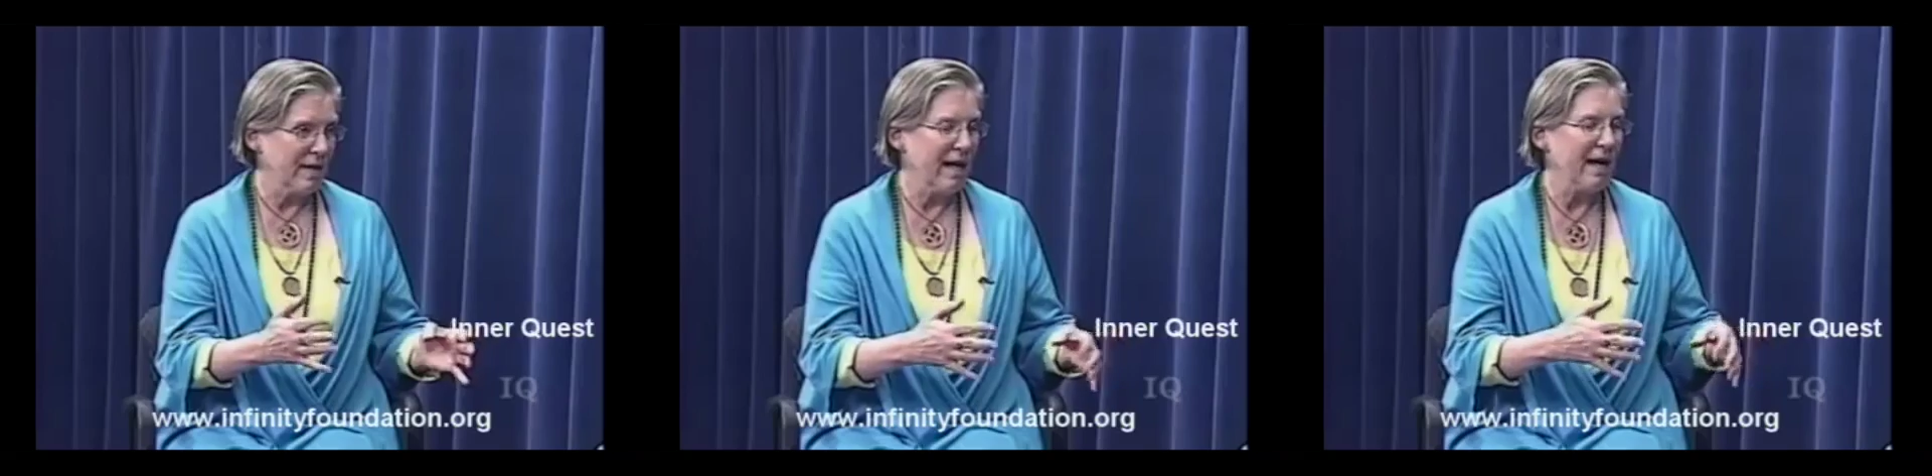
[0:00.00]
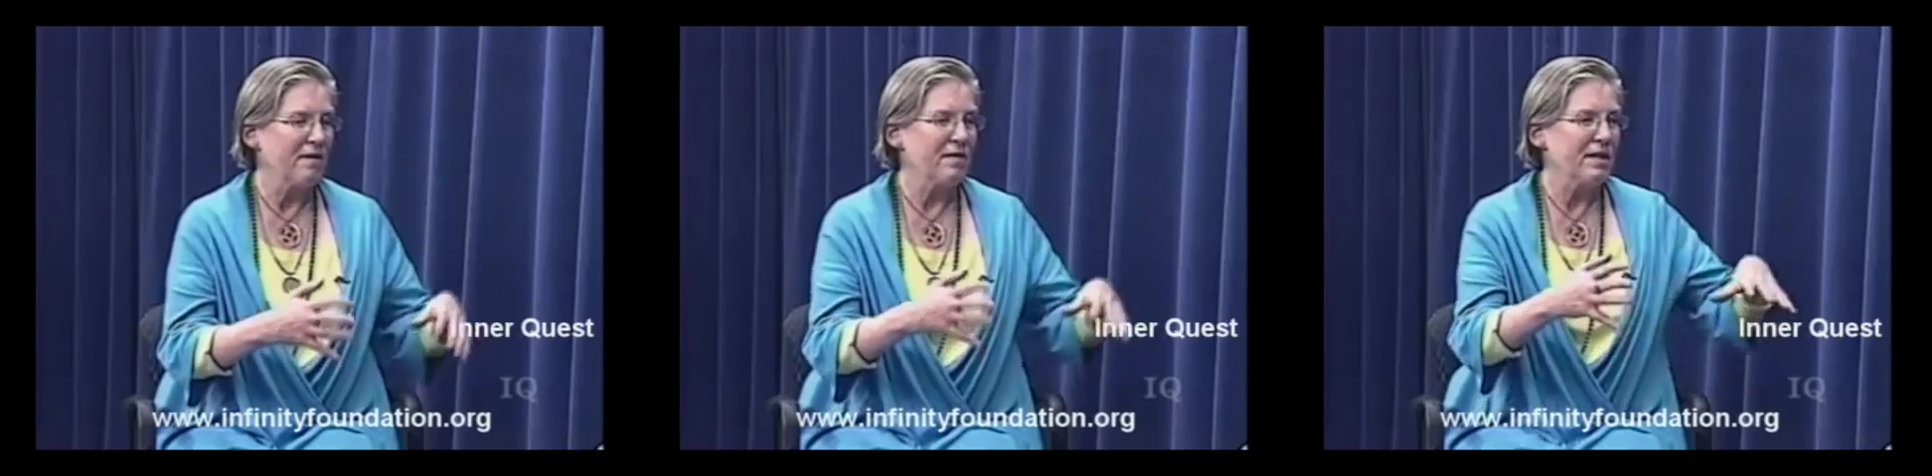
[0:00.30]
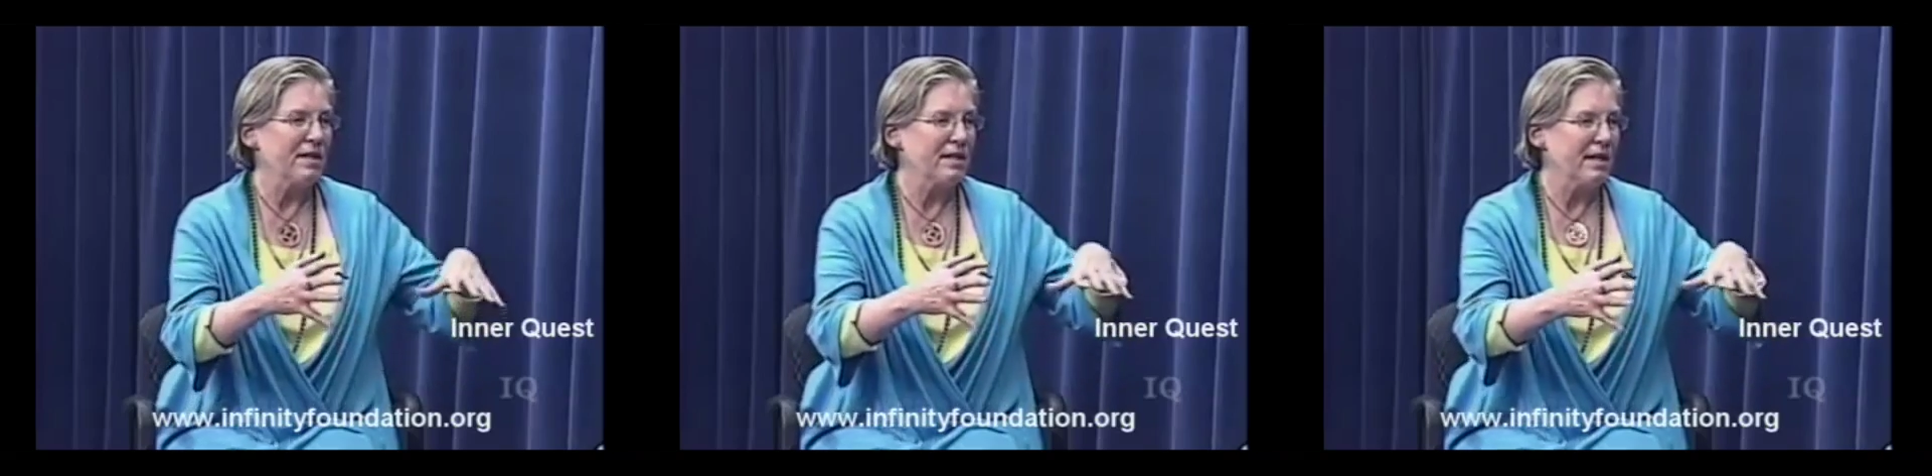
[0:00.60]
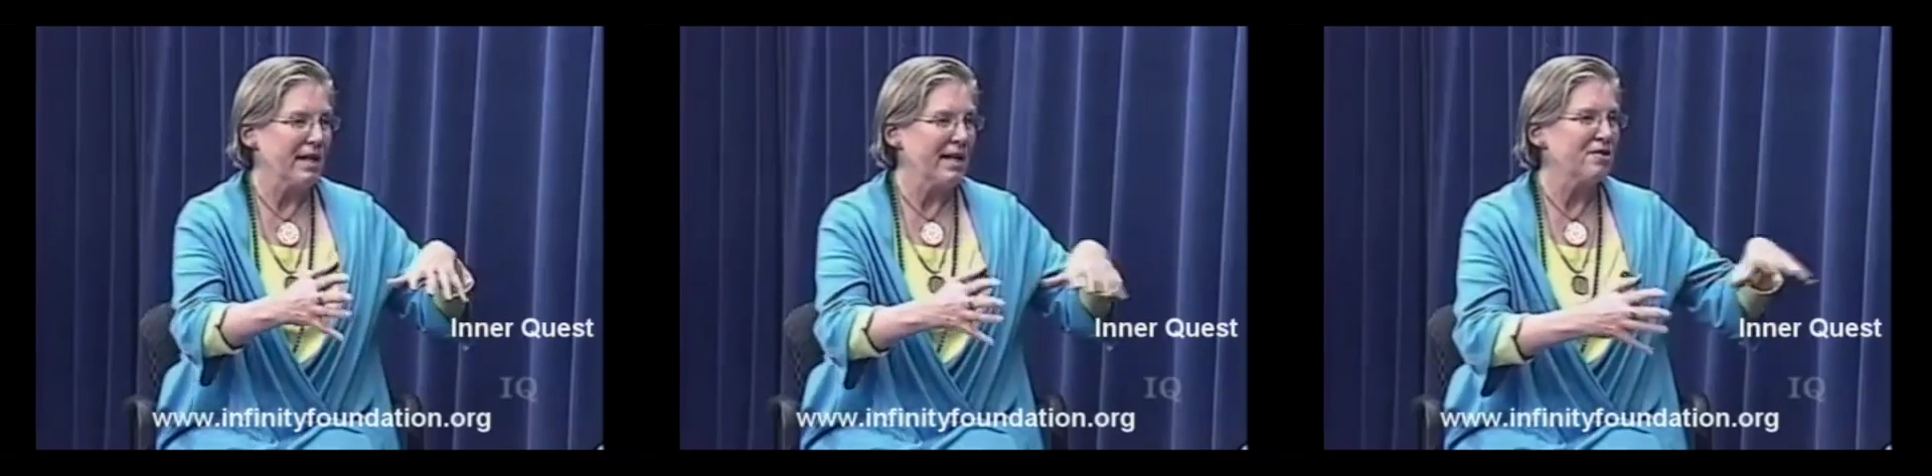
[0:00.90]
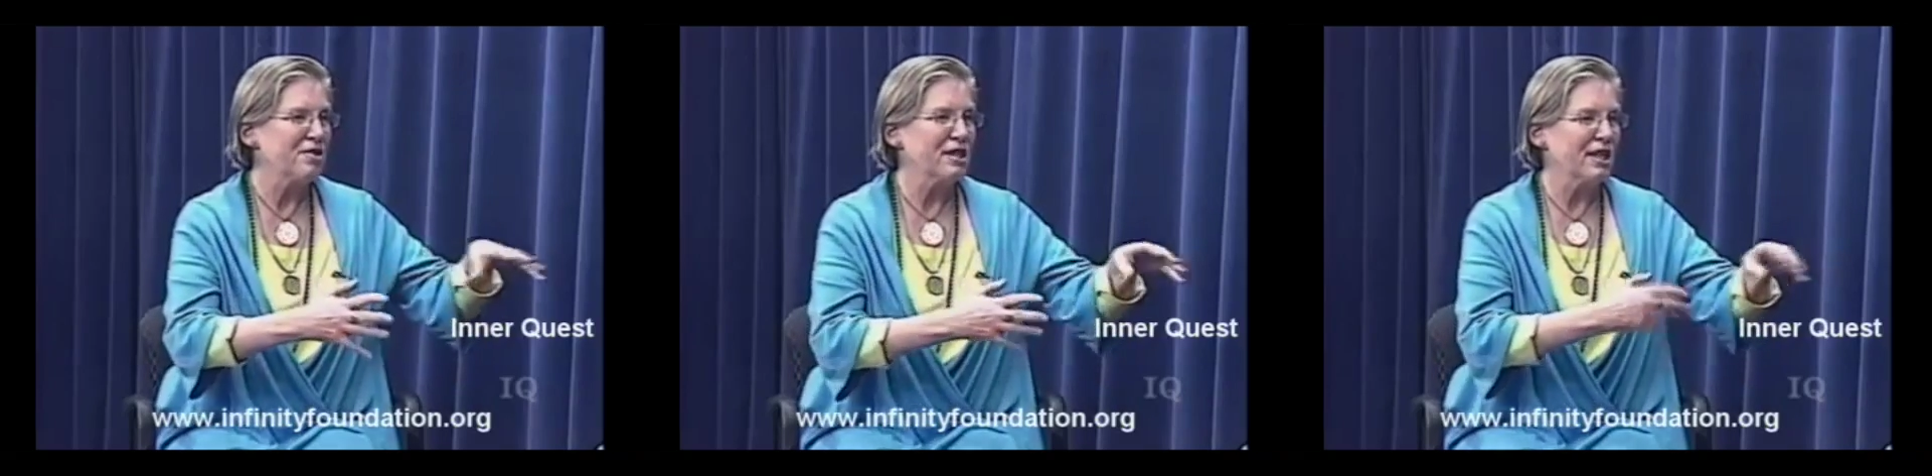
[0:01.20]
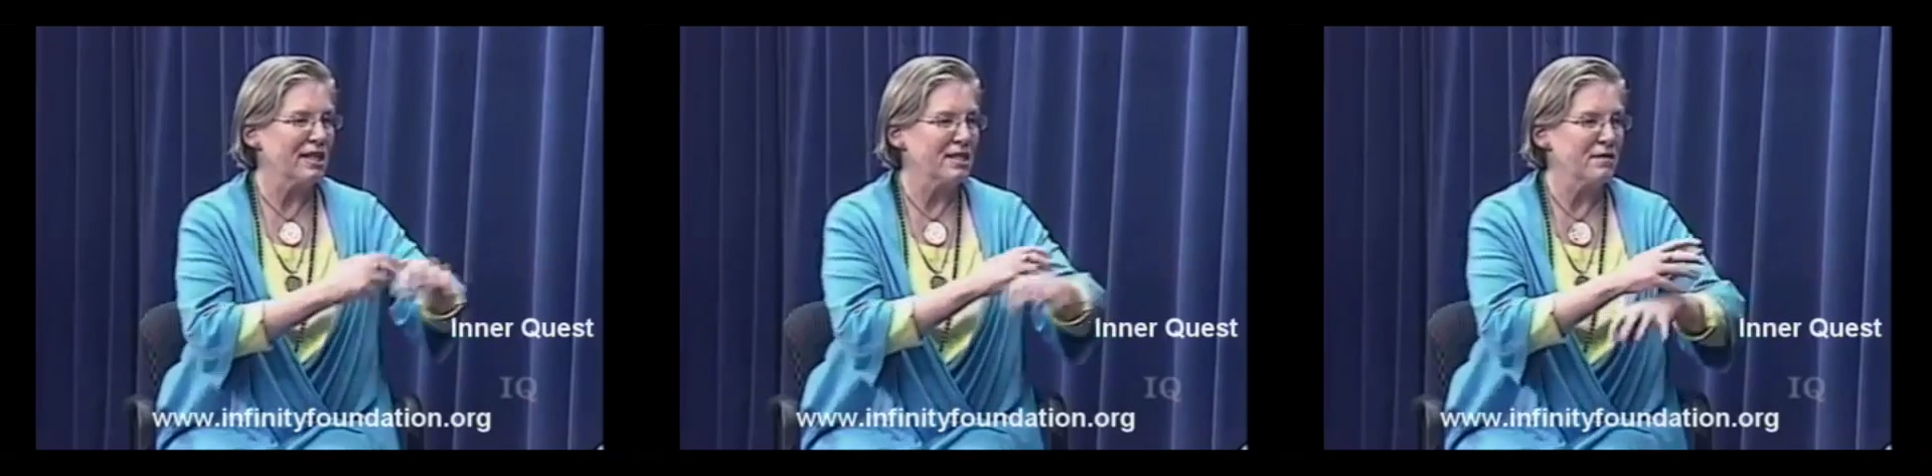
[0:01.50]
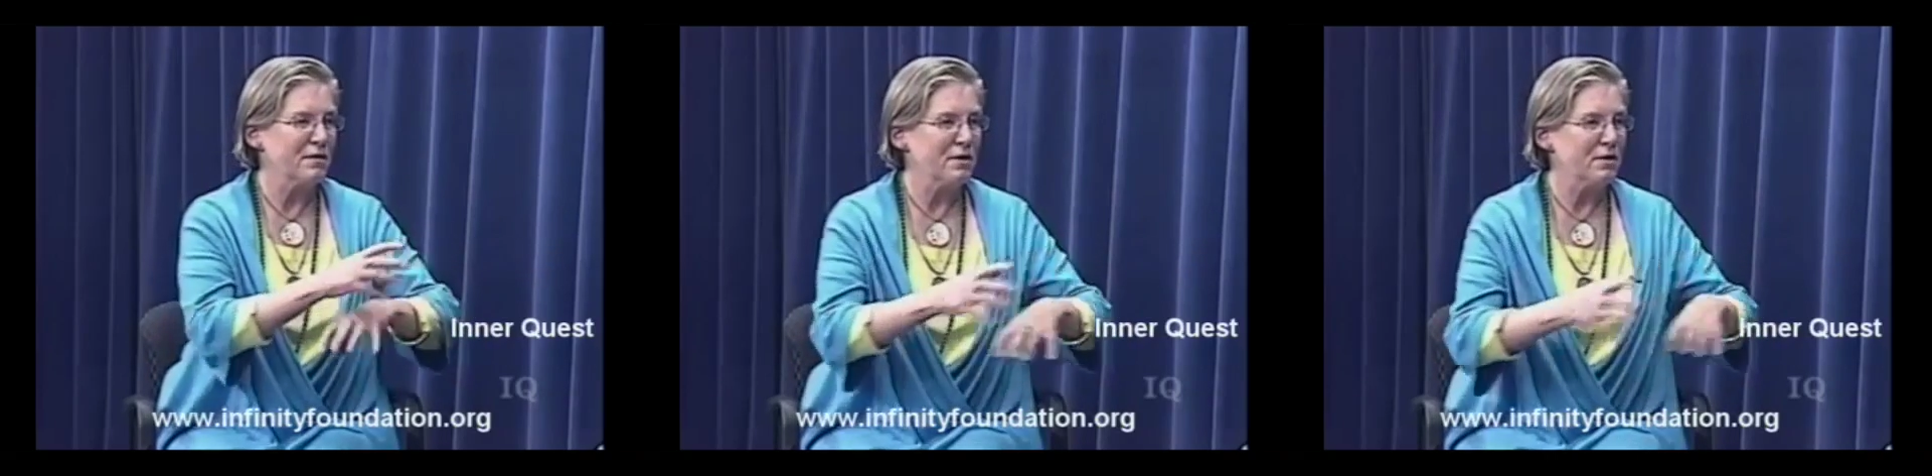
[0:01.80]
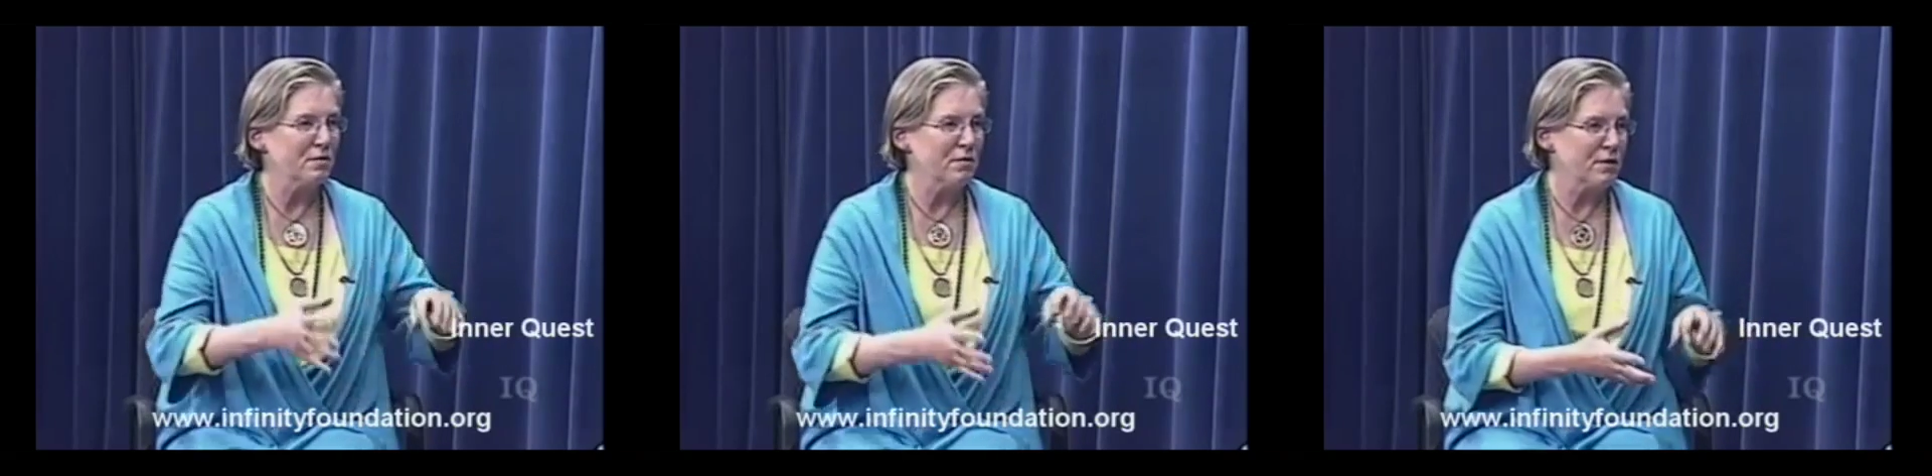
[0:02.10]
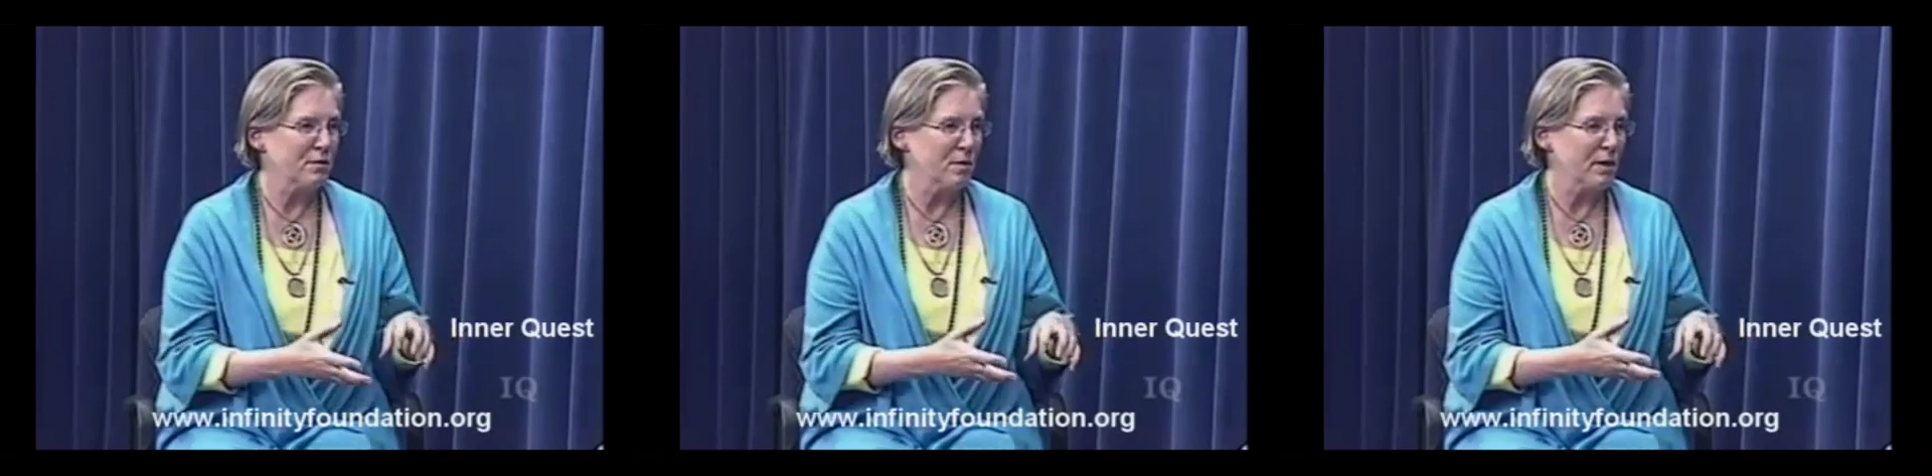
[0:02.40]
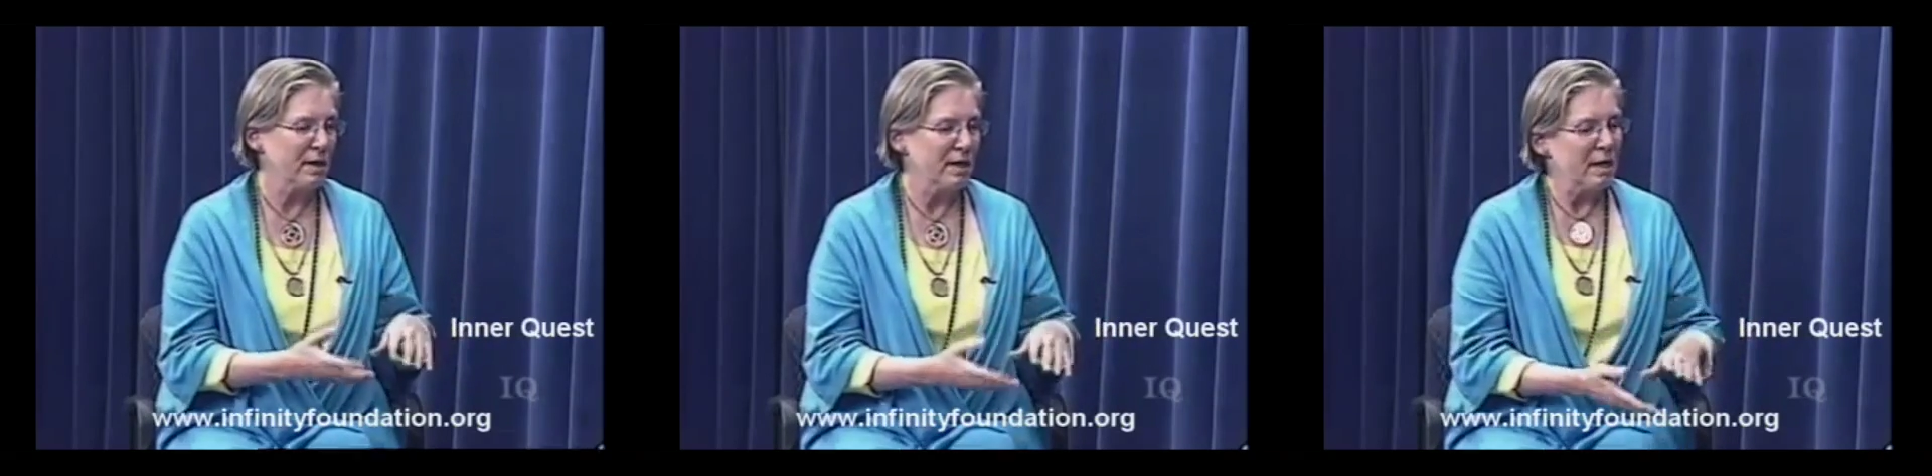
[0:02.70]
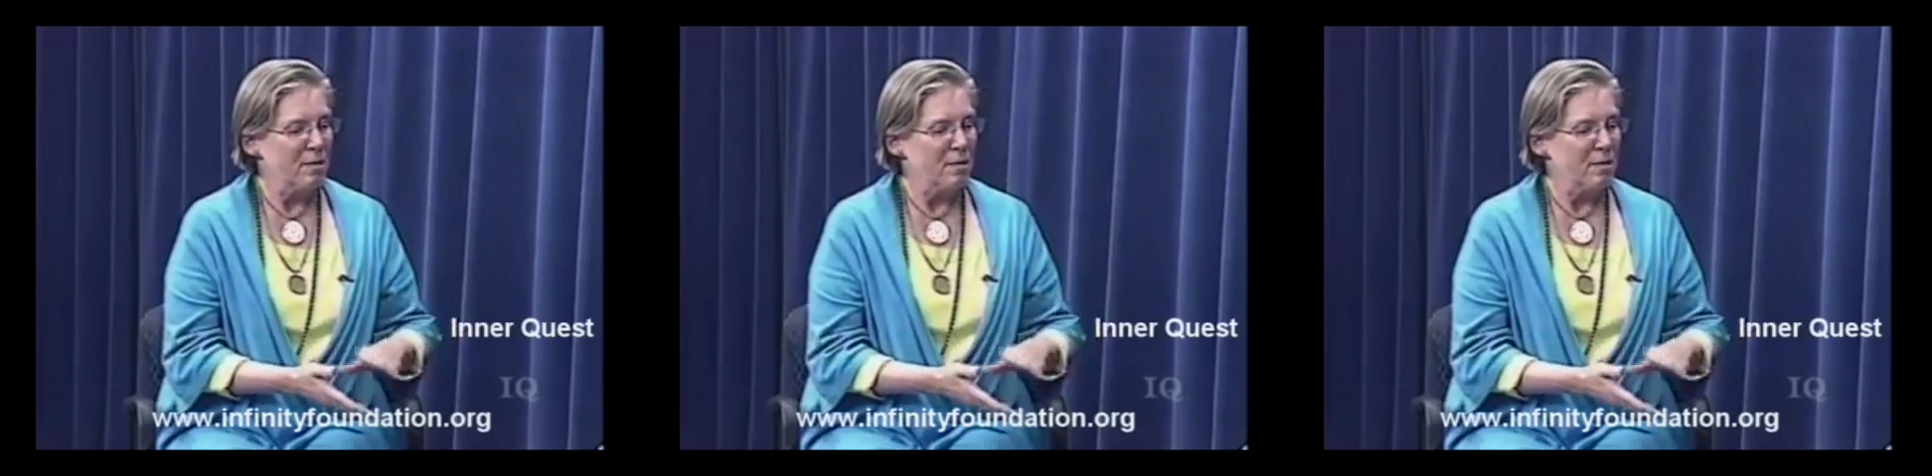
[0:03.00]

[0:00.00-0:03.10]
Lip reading: how the energy lines of the universe work.